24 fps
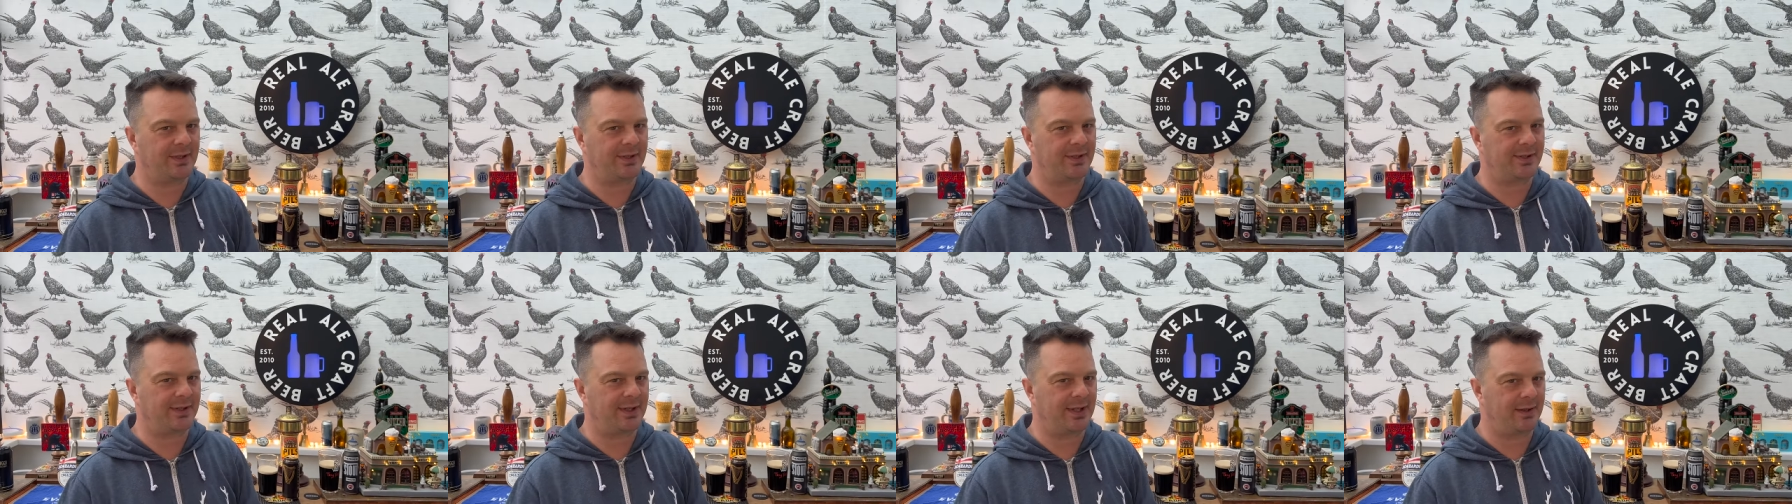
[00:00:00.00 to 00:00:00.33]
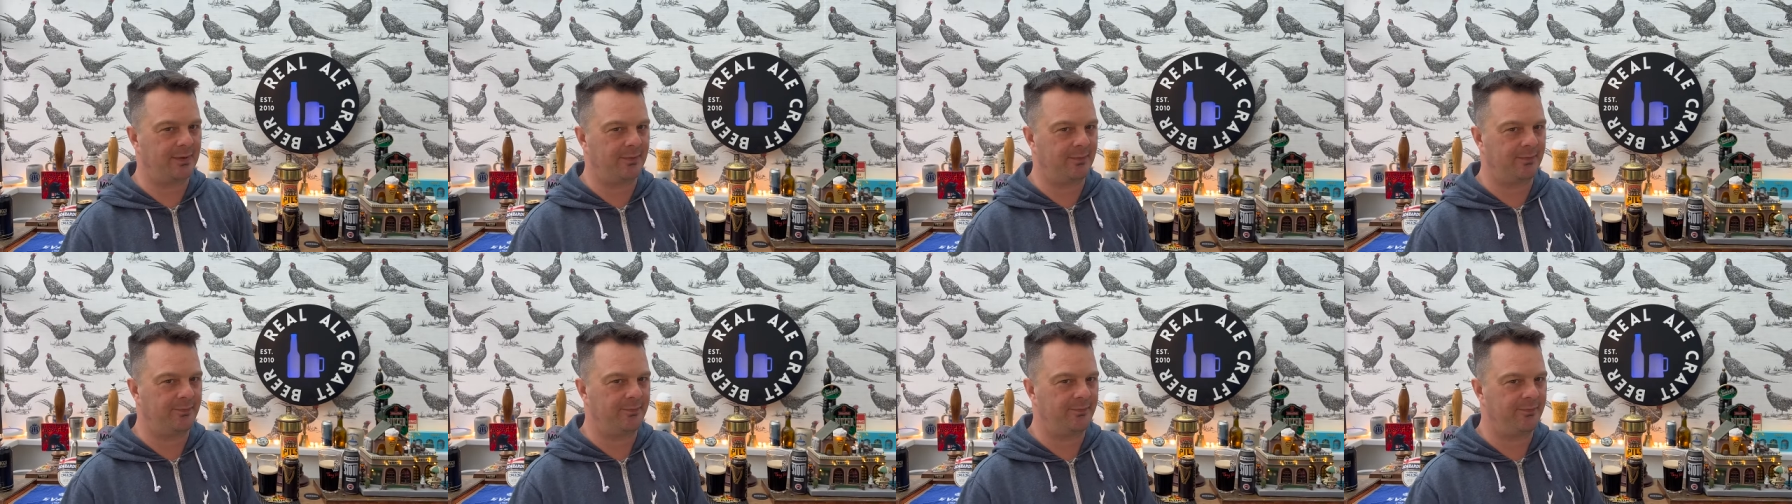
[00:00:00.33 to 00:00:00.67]
Stout,
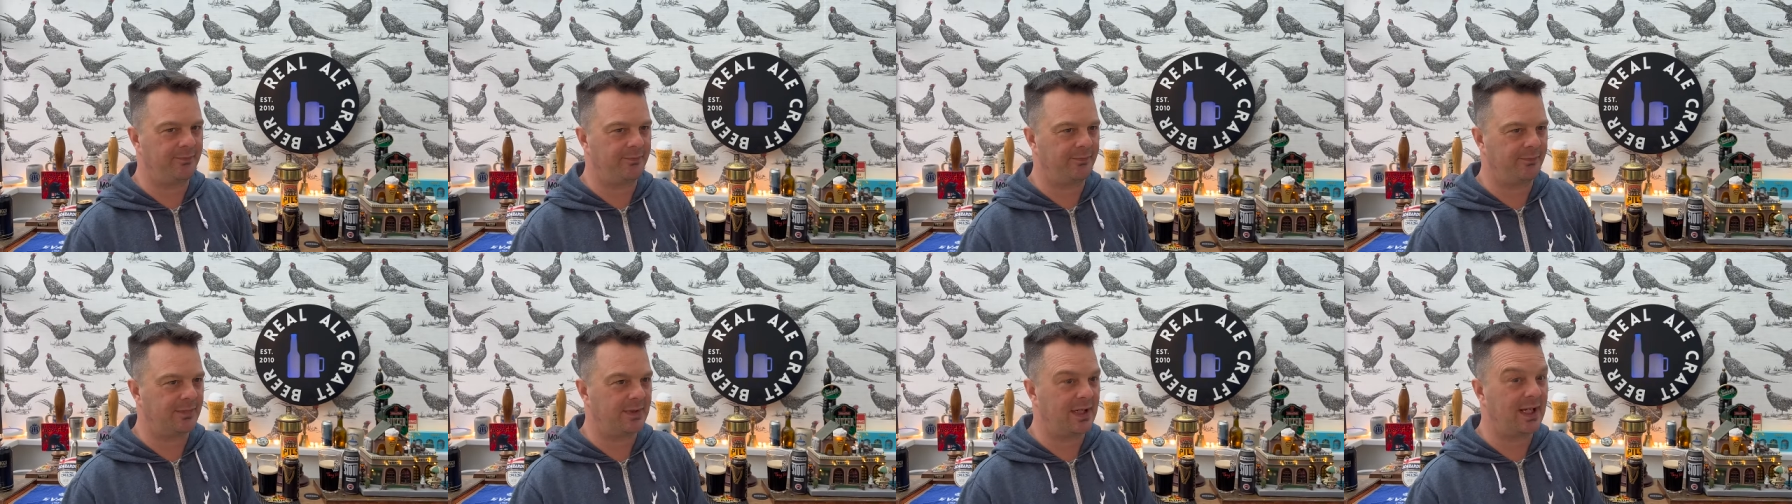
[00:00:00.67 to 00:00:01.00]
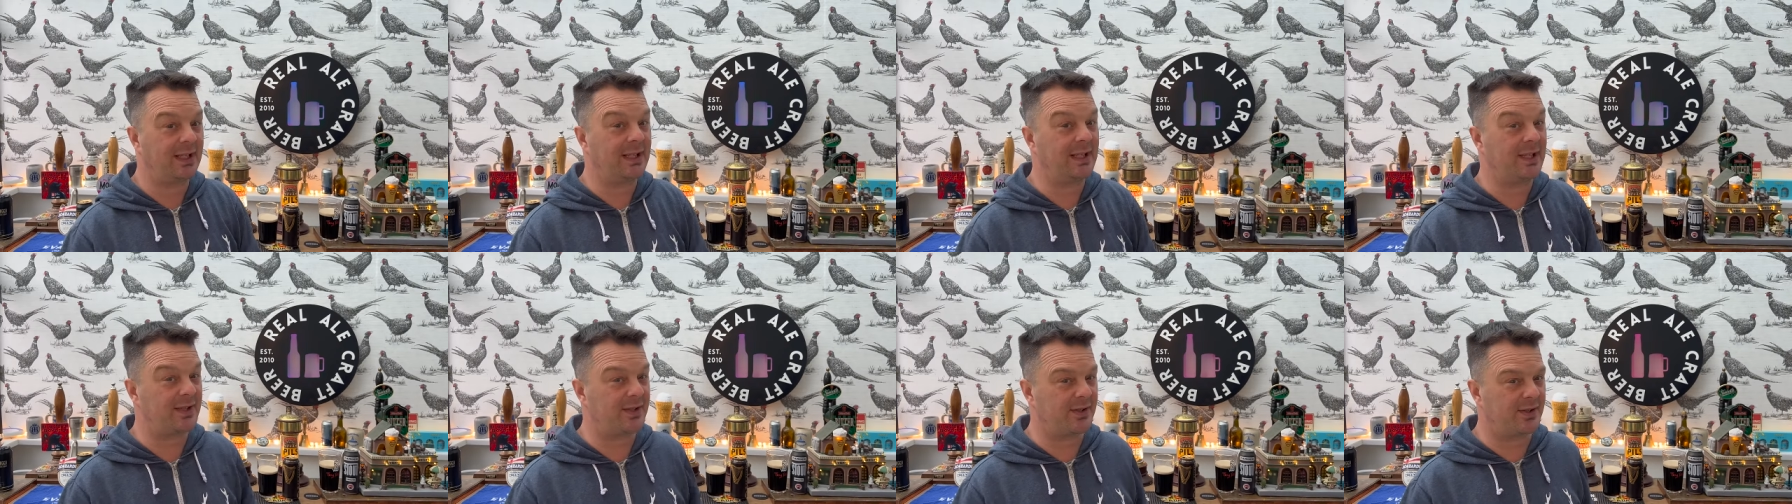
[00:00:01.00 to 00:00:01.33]

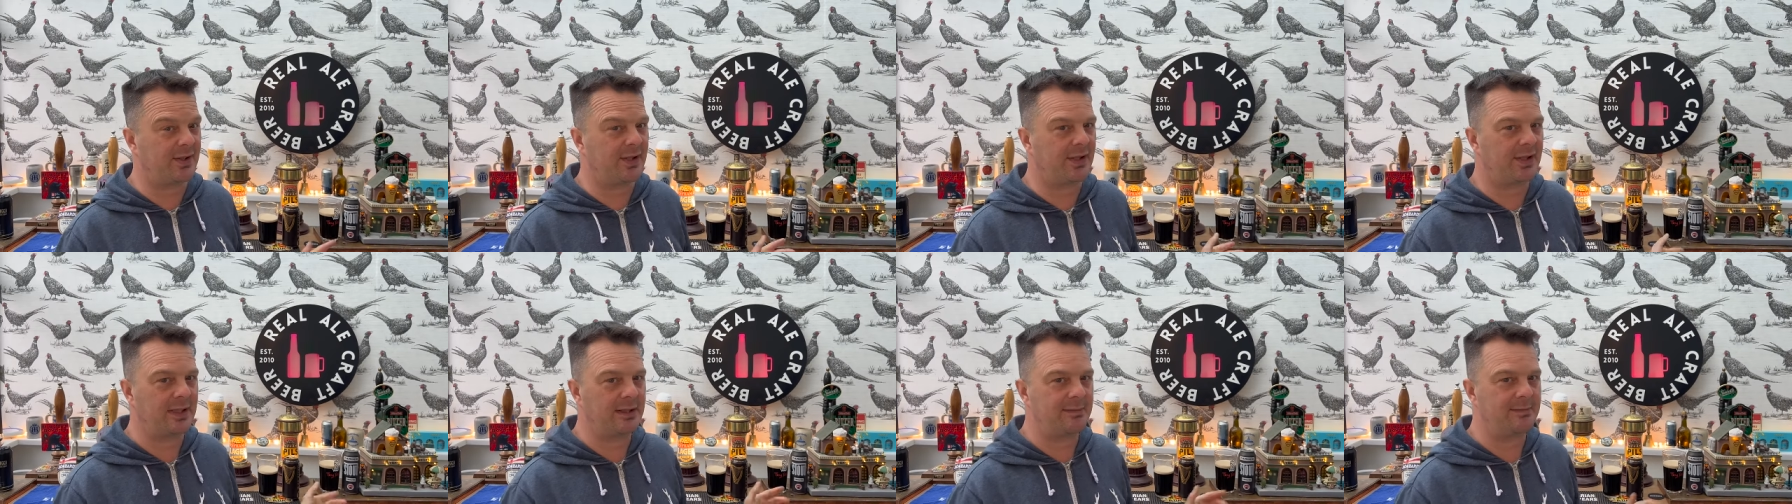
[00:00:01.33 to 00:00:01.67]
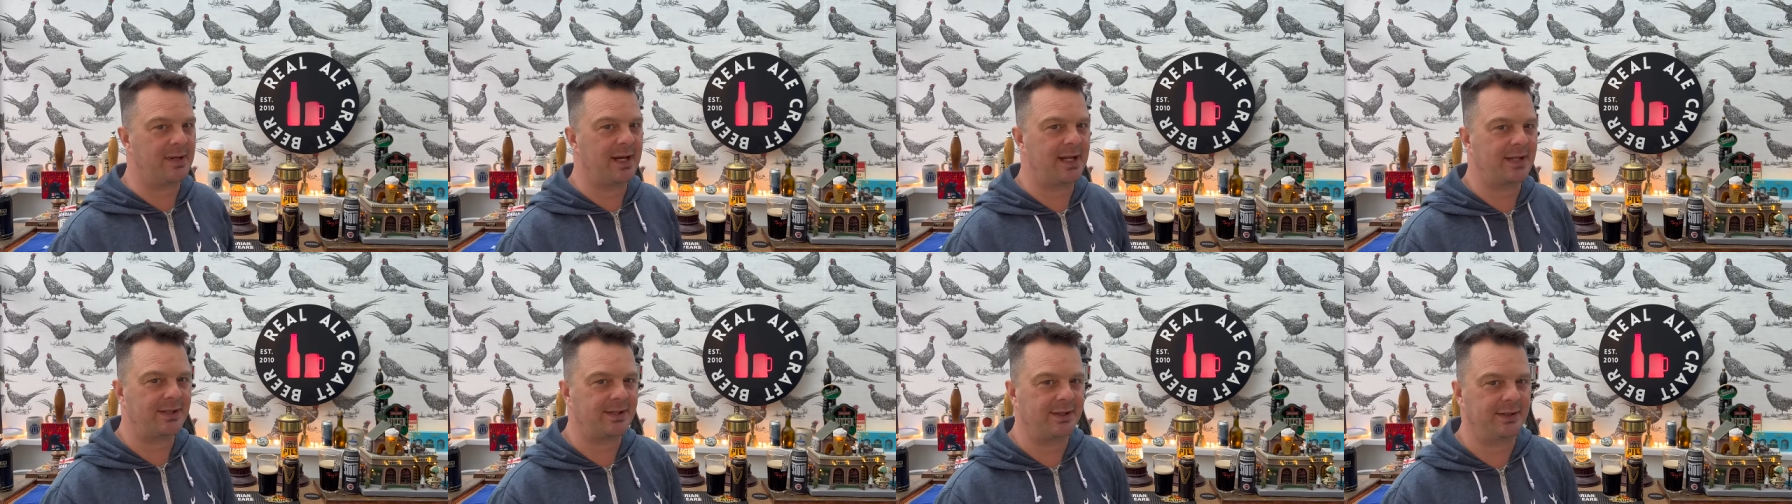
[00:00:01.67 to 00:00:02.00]
and it's slightly
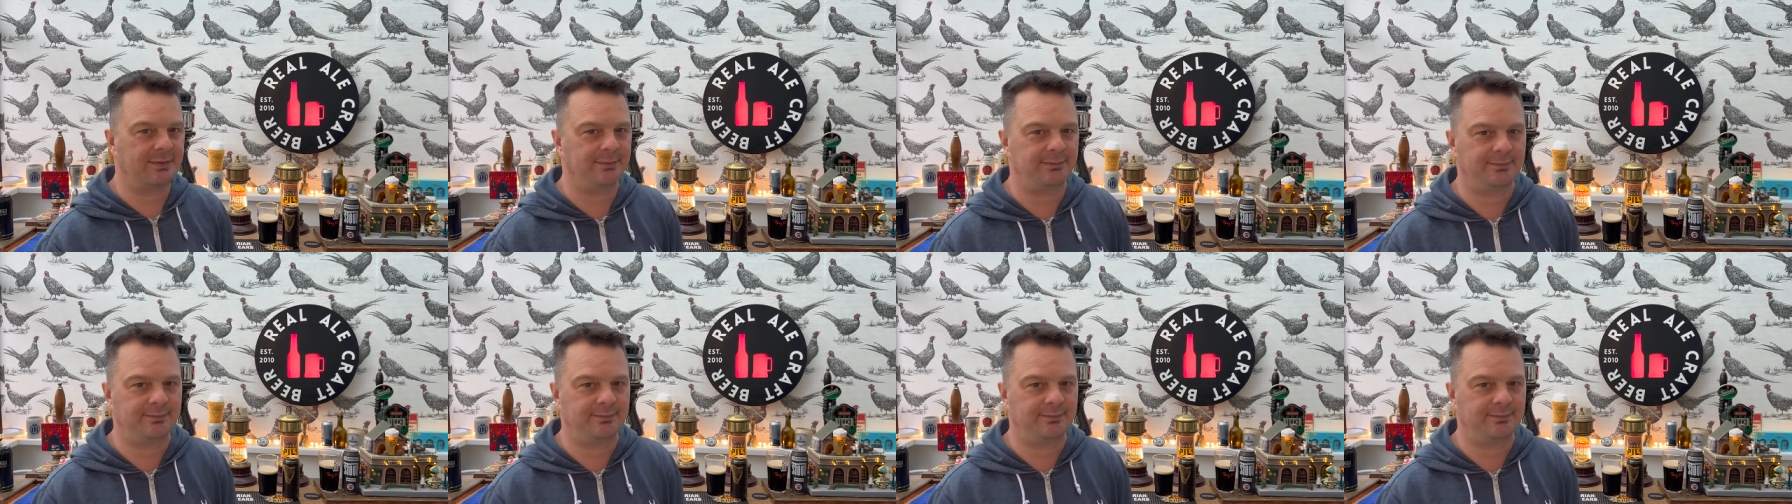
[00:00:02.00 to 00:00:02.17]
better.